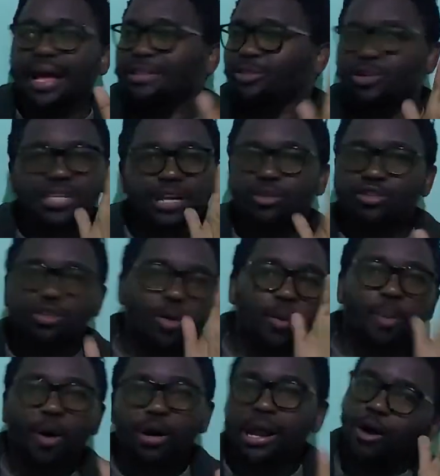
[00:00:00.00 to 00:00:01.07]
Those are not
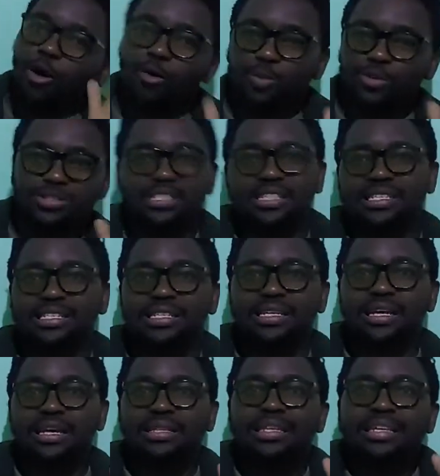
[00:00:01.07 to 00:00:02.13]
polar opposites.
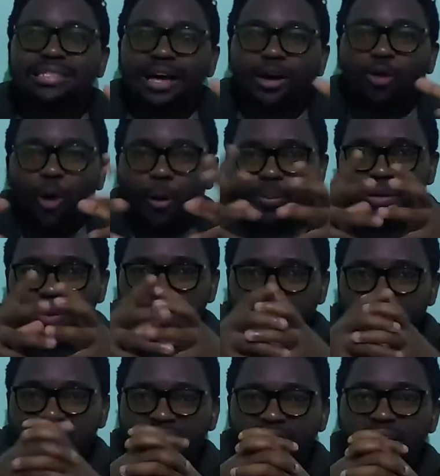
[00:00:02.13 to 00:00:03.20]
These are
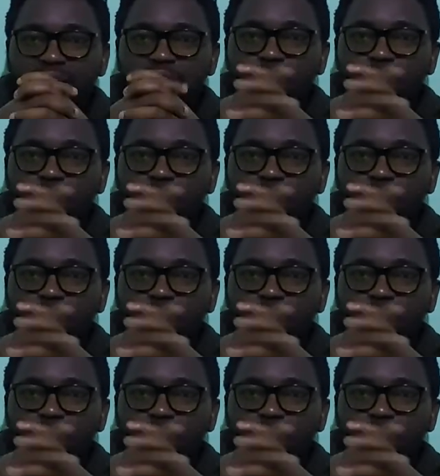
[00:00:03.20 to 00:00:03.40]
complements.